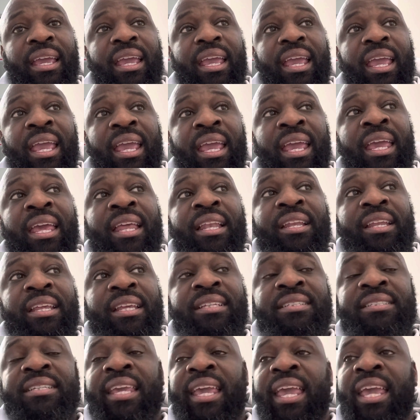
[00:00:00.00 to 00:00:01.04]
And
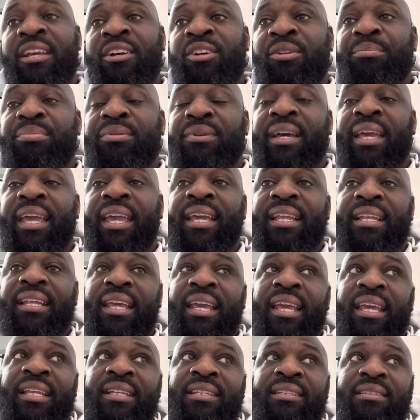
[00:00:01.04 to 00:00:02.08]
is Caleb Plant
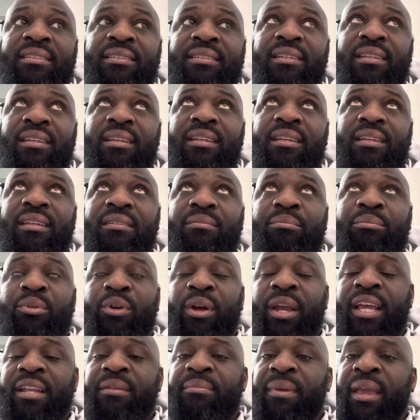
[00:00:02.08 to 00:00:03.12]
and
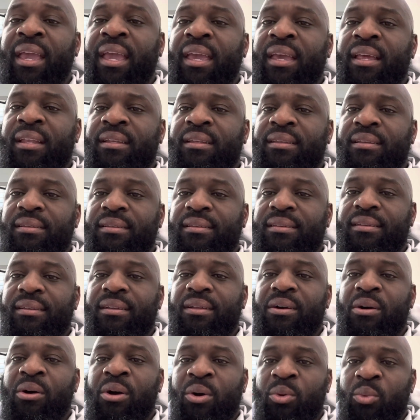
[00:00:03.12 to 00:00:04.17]
Breadman
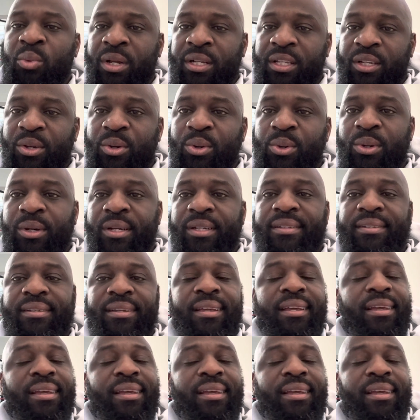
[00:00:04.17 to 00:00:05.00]
on one accord?